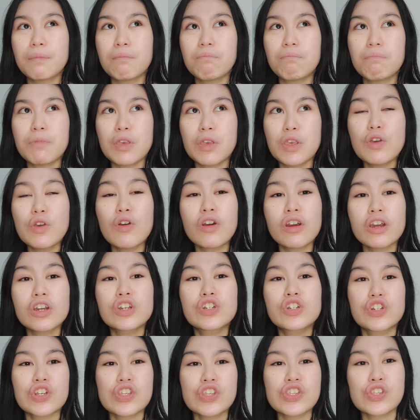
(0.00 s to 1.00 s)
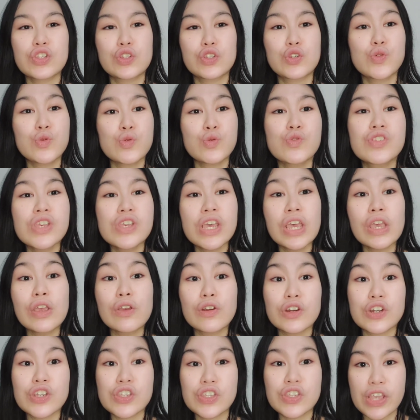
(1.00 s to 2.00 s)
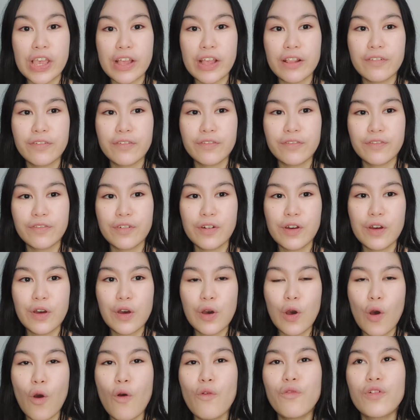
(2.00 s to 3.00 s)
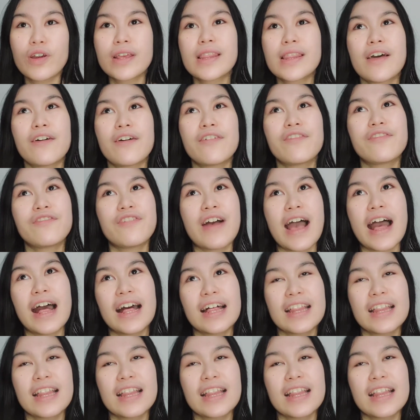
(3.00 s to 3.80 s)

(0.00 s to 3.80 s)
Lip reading: you're just choosing yourself over the fact